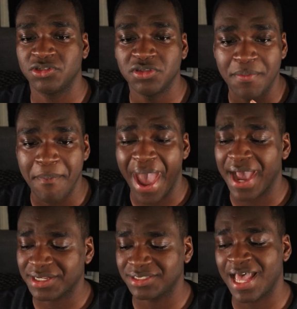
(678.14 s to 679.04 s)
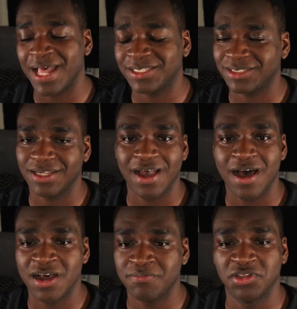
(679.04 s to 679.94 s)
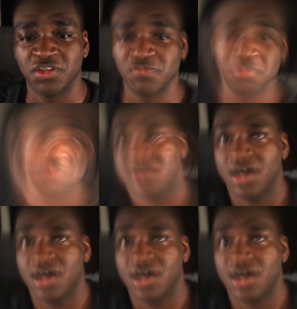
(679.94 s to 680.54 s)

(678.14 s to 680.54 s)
the max. That's unbelievable.